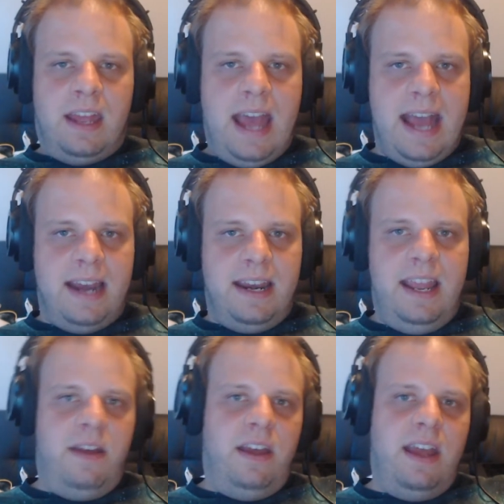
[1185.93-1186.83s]
And
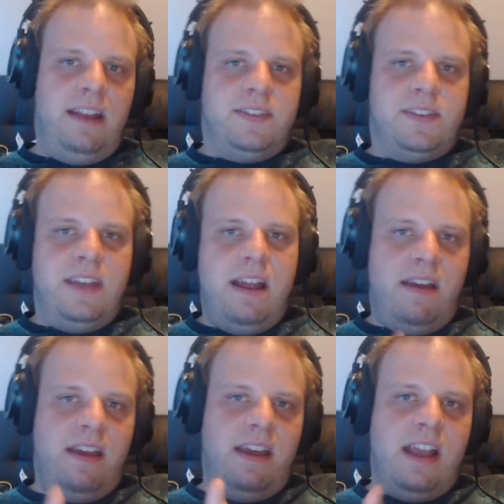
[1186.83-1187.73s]

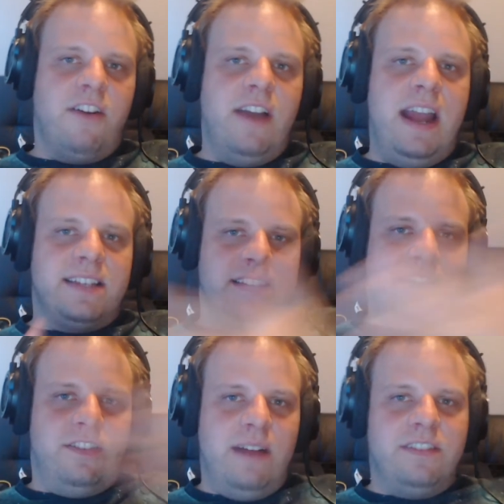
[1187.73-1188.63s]
it creates a
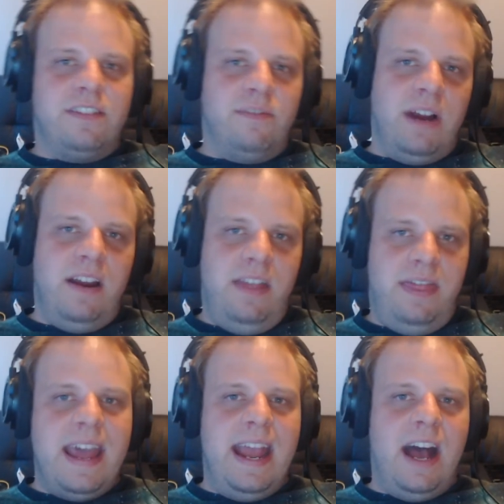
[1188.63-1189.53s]
situation where
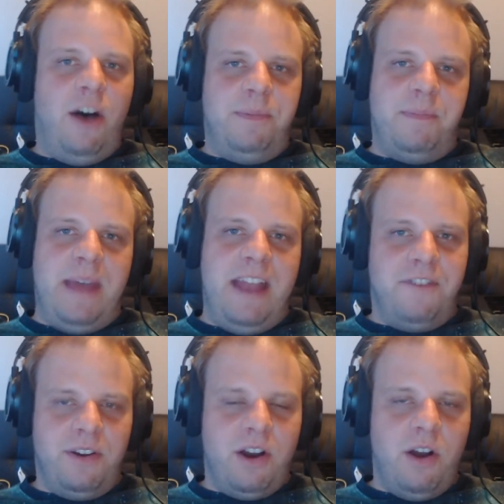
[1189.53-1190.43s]
they help to pay
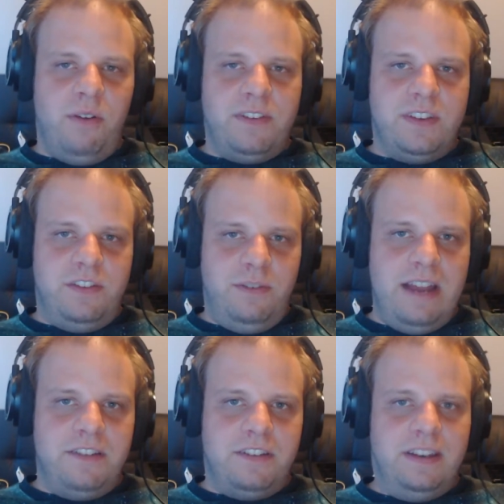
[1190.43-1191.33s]
for their own
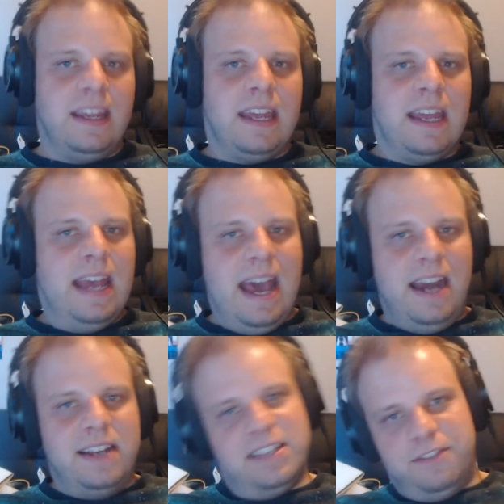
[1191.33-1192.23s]
situation,
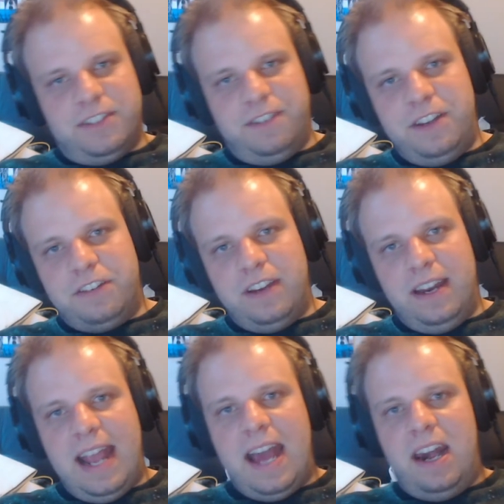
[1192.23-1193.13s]
and it's
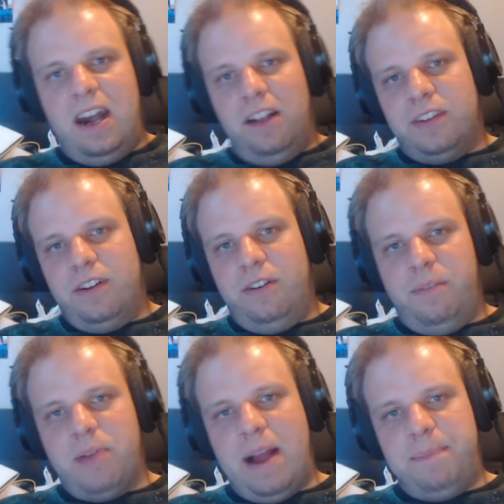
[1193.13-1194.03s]
self-sufficient, and it also
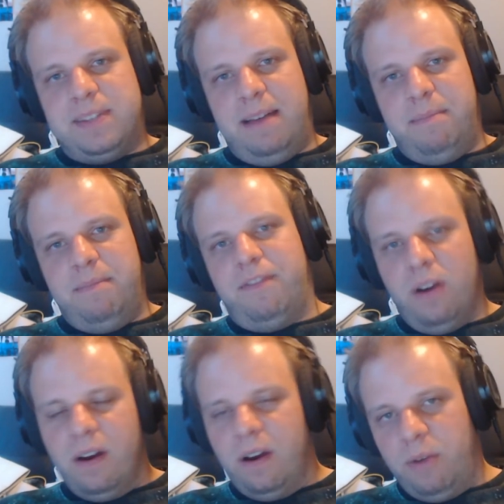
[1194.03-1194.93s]
preps them
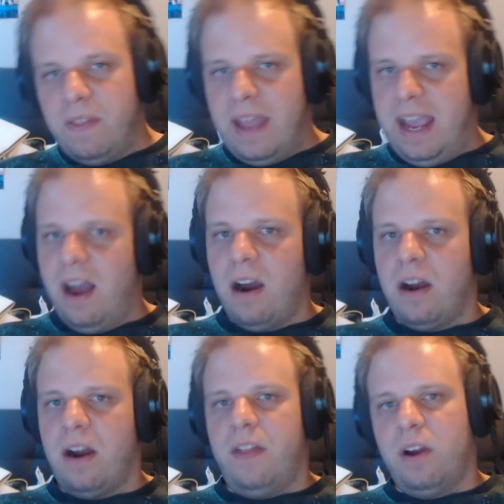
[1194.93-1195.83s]
for when they
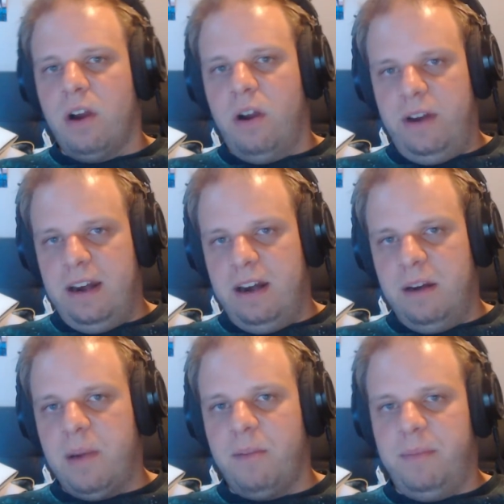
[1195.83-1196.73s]
are on their own in an
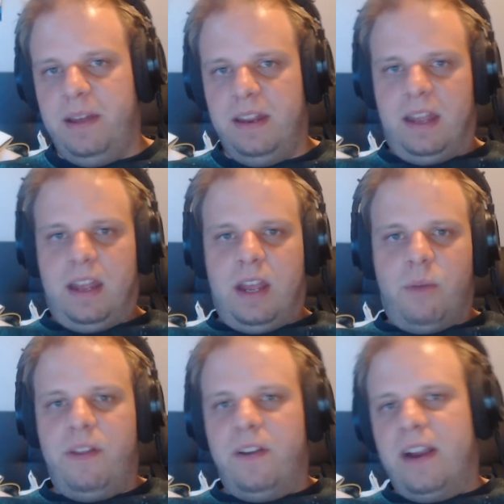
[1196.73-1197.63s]
apartment
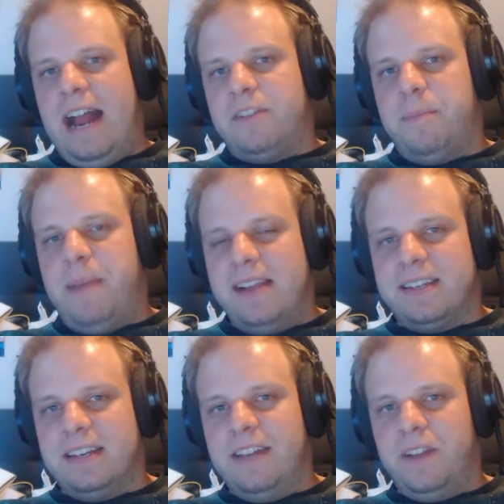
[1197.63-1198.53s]
where they're going to have to pay
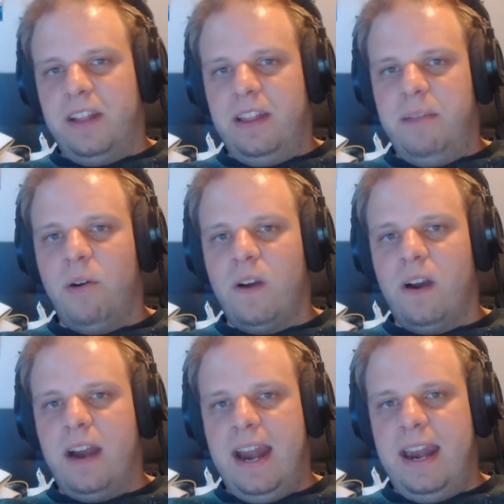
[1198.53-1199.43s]
significantly
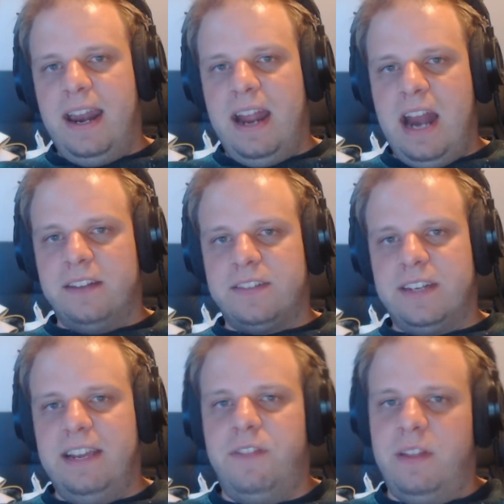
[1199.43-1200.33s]
more, and it's to
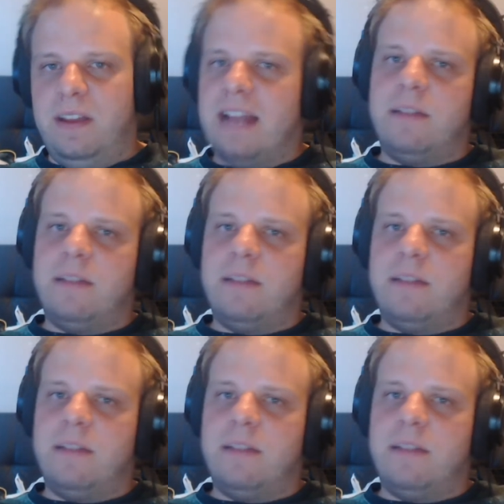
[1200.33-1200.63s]
get